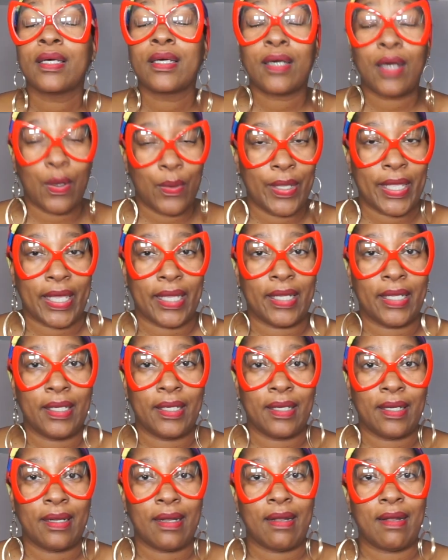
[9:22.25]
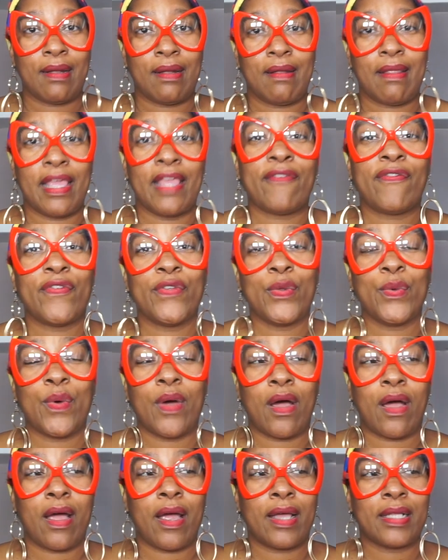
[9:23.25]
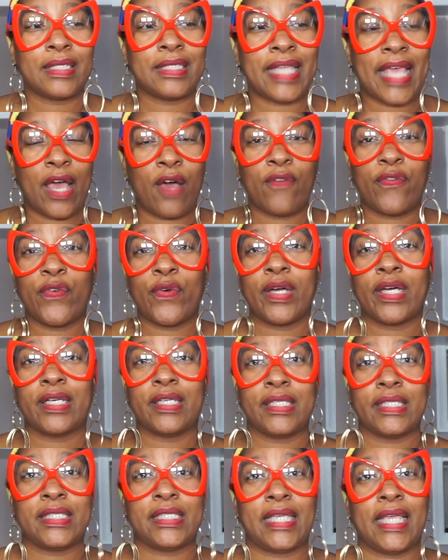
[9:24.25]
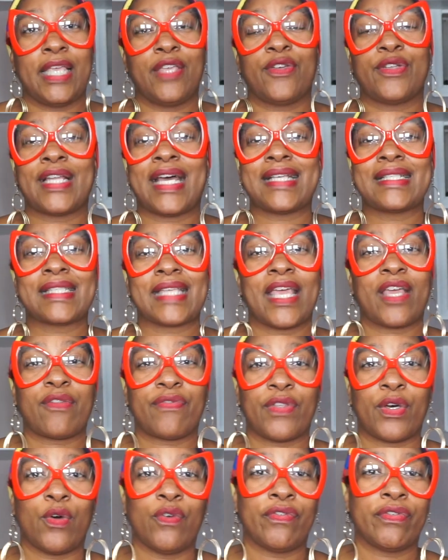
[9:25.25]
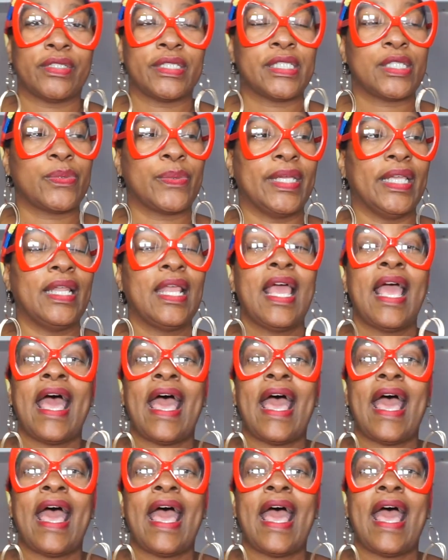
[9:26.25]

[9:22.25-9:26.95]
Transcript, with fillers: Go get it if you are down for a good scent and you're not scared of the overly sweet.